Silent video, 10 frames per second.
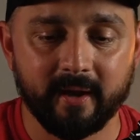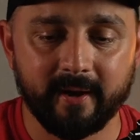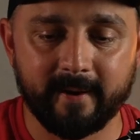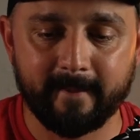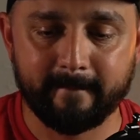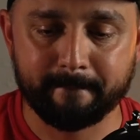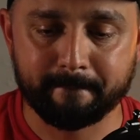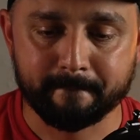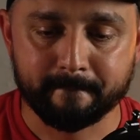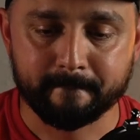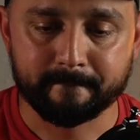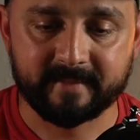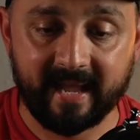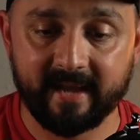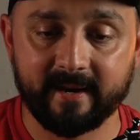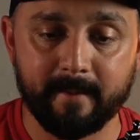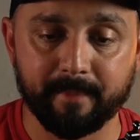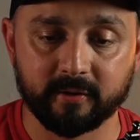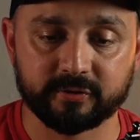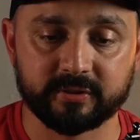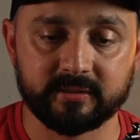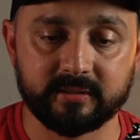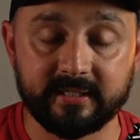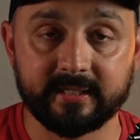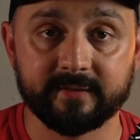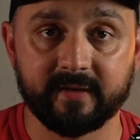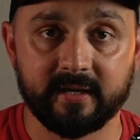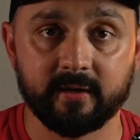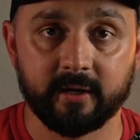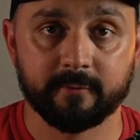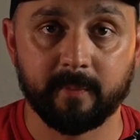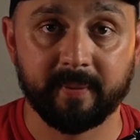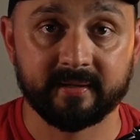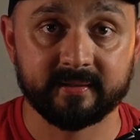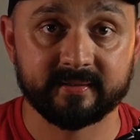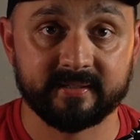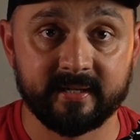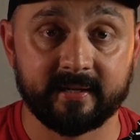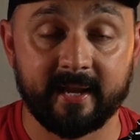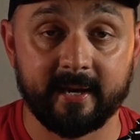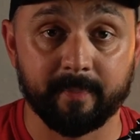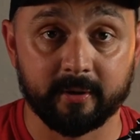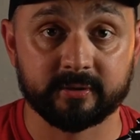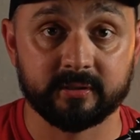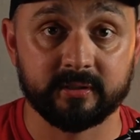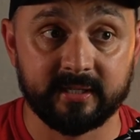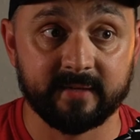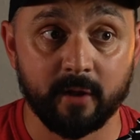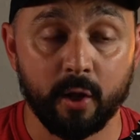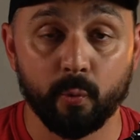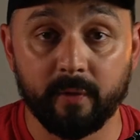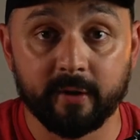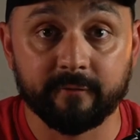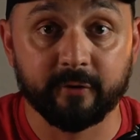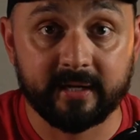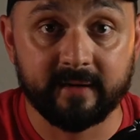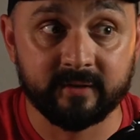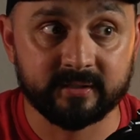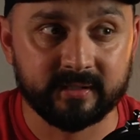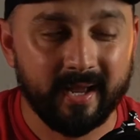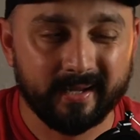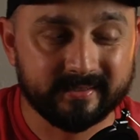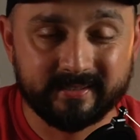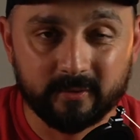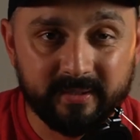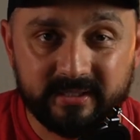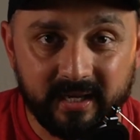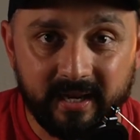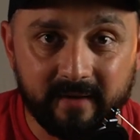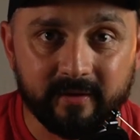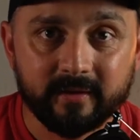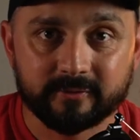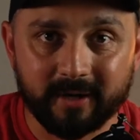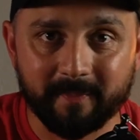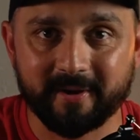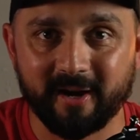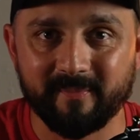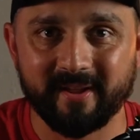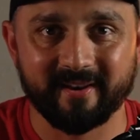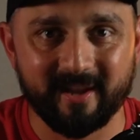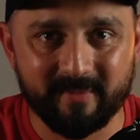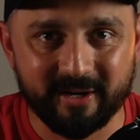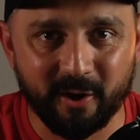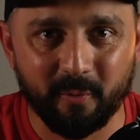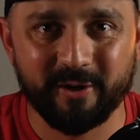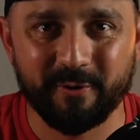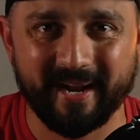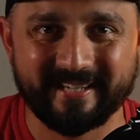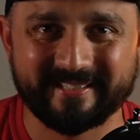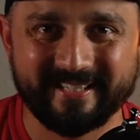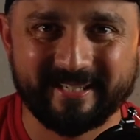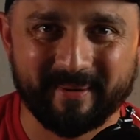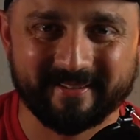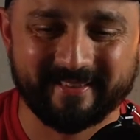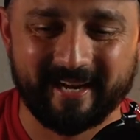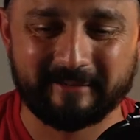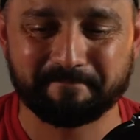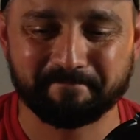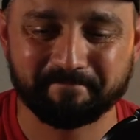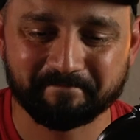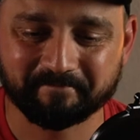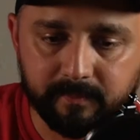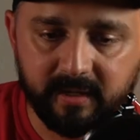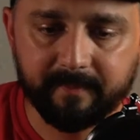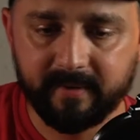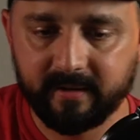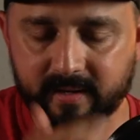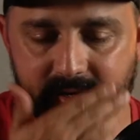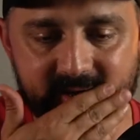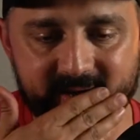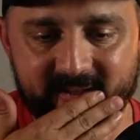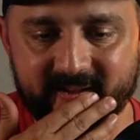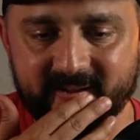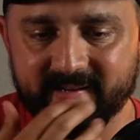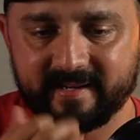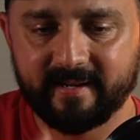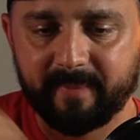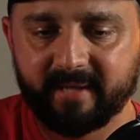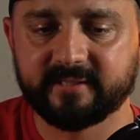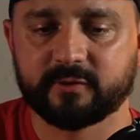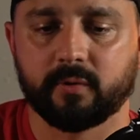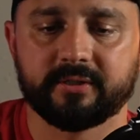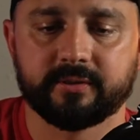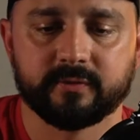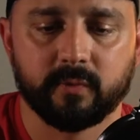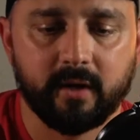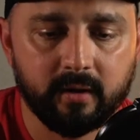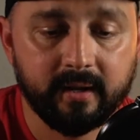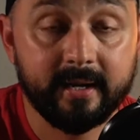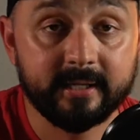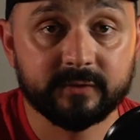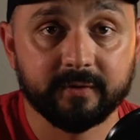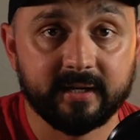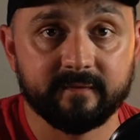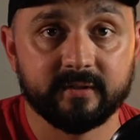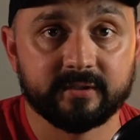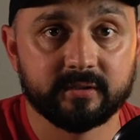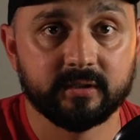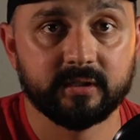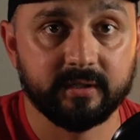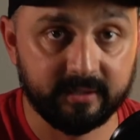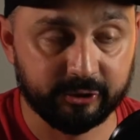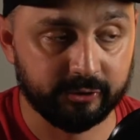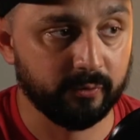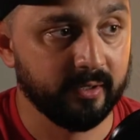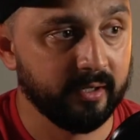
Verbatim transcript: Can a person live in unrepentant sin? Can a person live with unforgiveness and still be saved? Drop a comment. Let me know what you guys think about that. But it begs this question as well. Is forgiveness conditional?